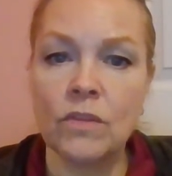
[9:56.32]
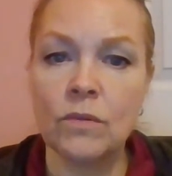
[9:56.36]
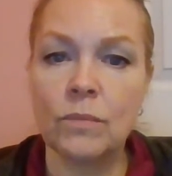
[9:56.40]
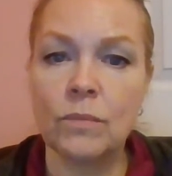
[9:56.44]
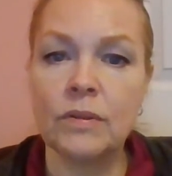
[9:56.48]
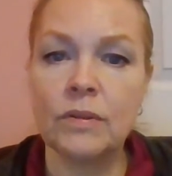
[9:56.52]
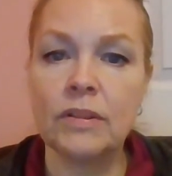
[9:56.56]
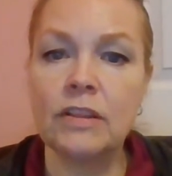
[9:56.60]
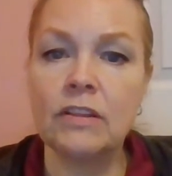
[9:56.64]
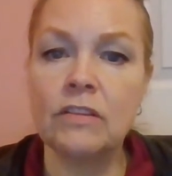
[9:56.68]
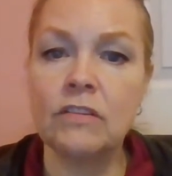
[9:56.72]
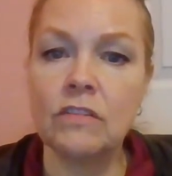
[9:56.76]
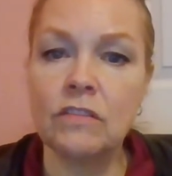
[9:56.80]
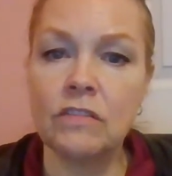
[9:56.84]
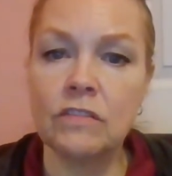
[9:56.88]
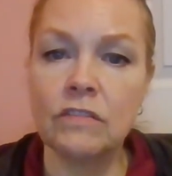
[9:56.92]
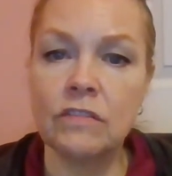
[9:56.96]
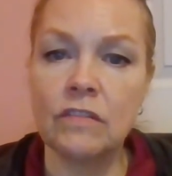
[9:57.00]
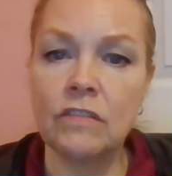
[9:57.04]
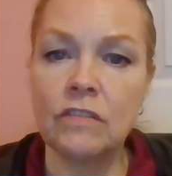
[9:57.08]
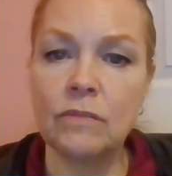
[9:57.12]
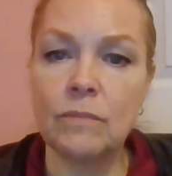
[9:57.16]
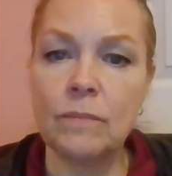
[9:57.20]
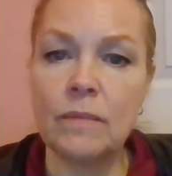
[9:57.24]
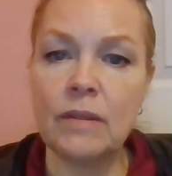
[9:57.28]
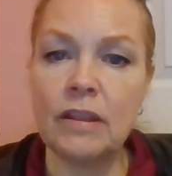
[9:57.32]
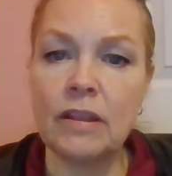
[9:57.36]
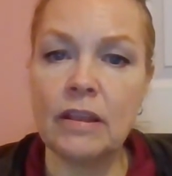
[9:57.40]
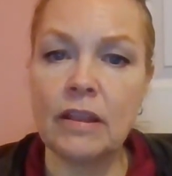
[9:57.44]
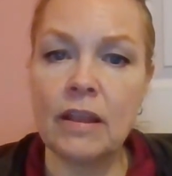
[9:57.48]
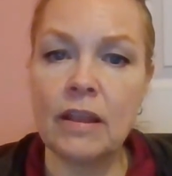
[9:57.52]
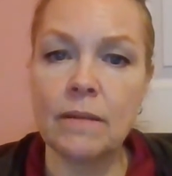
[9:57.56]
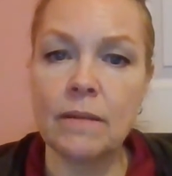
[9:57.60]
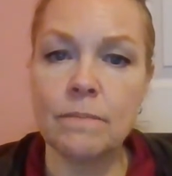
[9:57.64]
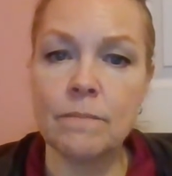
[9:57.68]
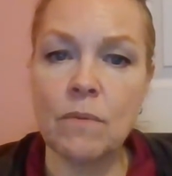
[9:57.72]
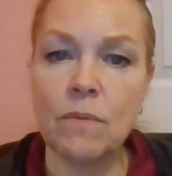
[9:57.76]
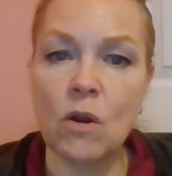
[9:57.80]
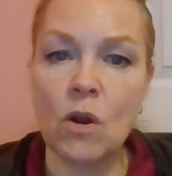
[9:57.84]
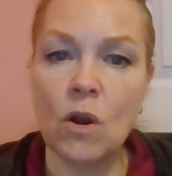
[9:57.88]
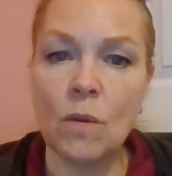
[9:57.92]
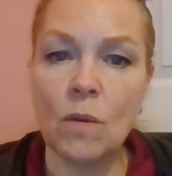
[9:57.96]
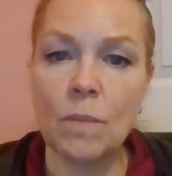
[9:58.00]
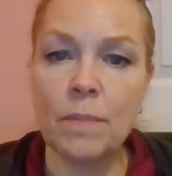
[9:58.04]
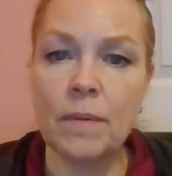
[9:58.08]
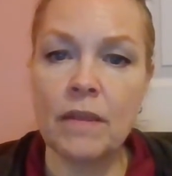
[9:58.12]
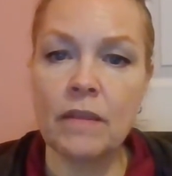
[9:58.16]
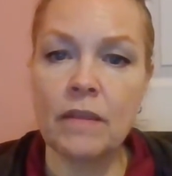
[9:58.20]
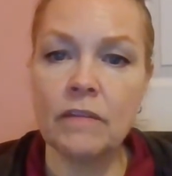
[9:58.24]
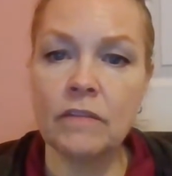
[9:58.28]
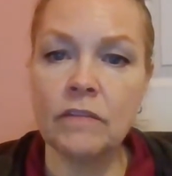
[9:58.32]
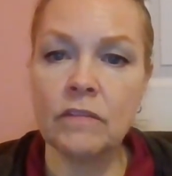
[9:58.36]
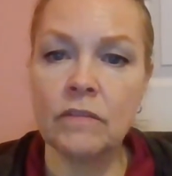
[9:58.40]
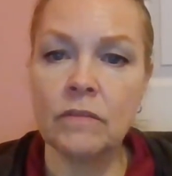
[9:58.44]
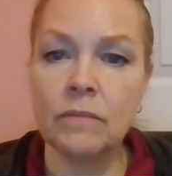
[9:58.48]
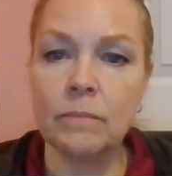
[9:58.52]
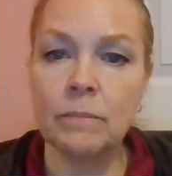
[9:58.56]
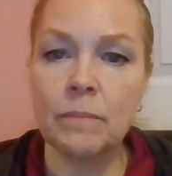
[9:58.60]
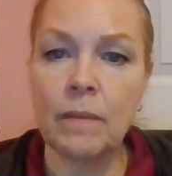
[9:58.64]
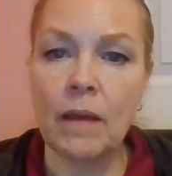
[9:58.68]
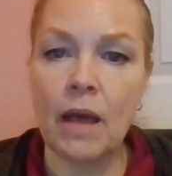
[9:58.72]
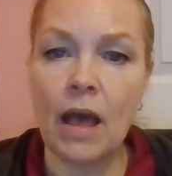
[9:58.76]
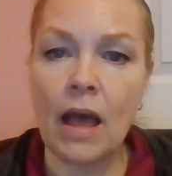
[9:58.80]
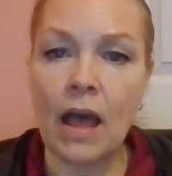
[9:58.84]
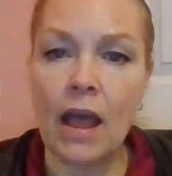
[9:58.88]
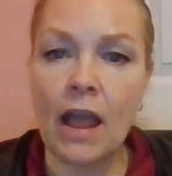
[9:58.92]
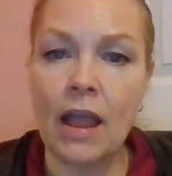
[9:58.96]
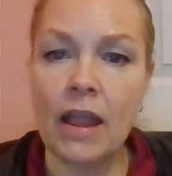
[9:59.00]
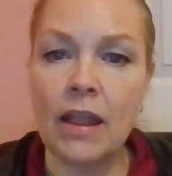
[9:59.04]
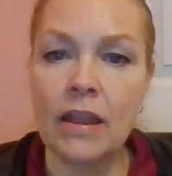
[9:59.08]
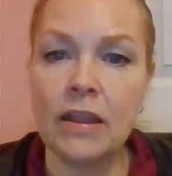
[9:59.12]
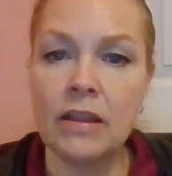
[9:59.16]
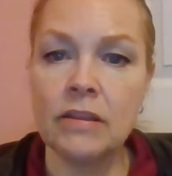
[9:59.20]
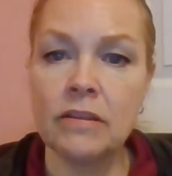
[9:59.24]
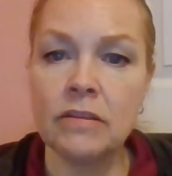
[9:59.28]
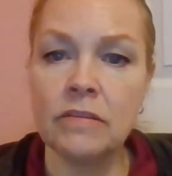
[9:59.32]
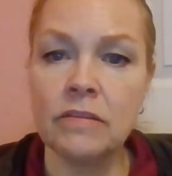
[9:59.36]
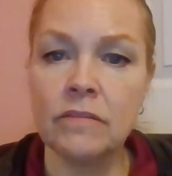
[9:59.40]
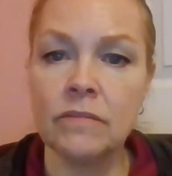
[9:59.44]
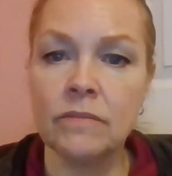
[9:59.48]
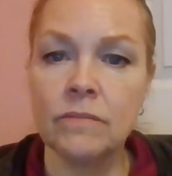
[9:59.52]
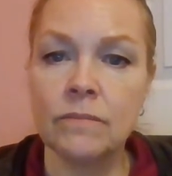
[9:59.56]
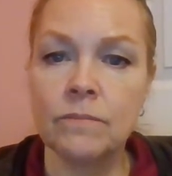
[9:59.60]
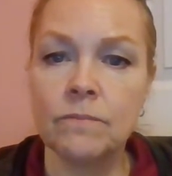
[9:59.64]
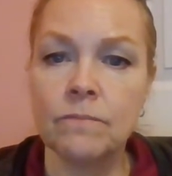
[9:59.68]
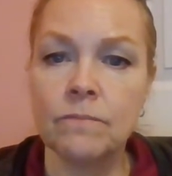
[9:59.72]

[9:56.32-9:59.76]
where the religious sees meaning and purpose behind